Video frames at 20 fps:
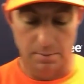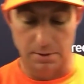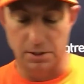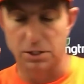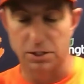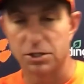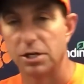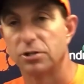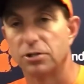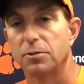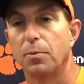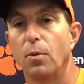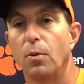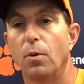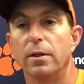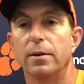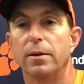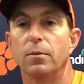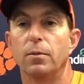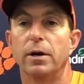just
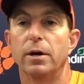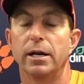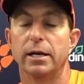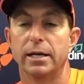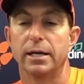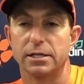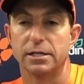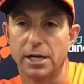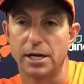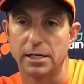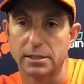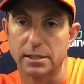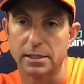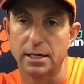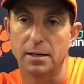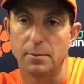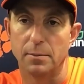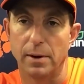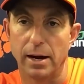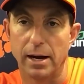disappointed that we didn't get a chance to
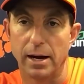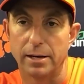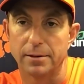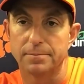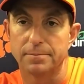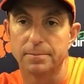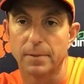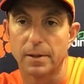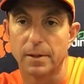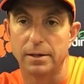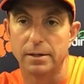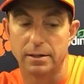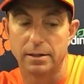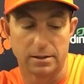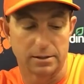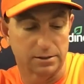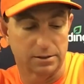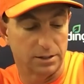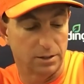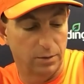get it back
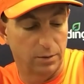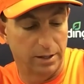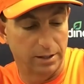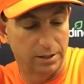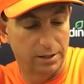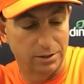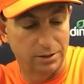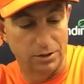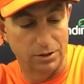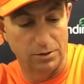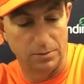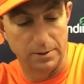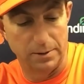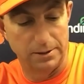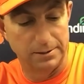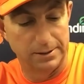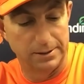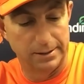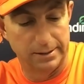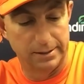and see what he could do. But
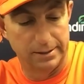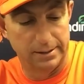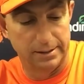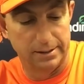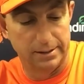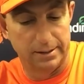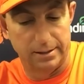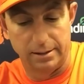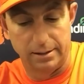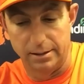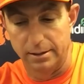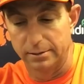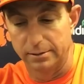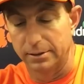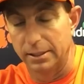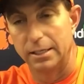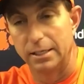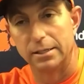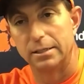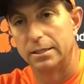at
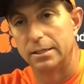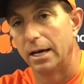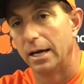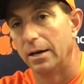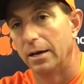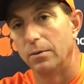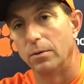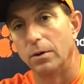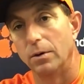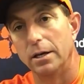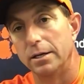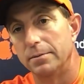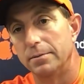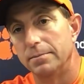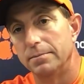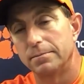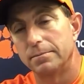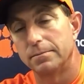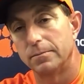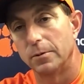the end of the day, really,
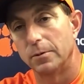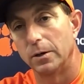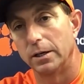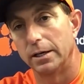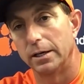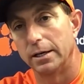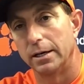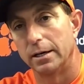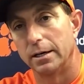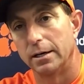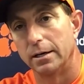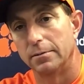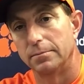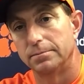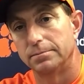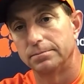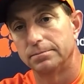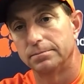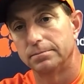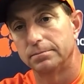really
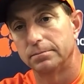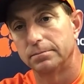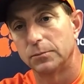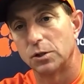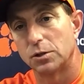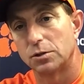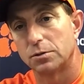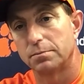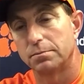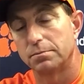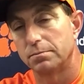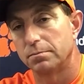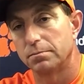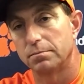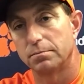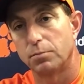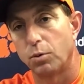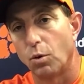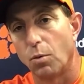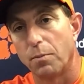just
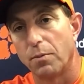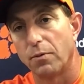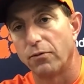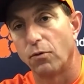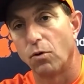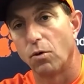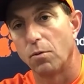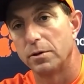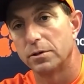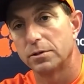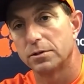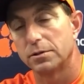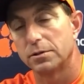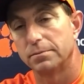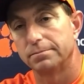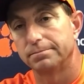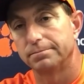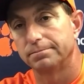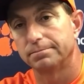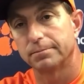poor performance
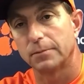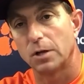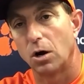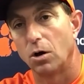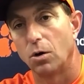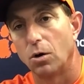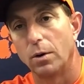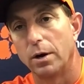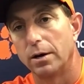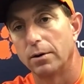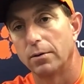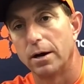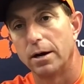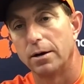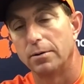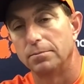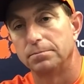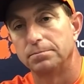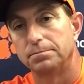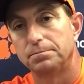and all the way
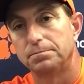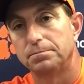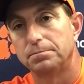around.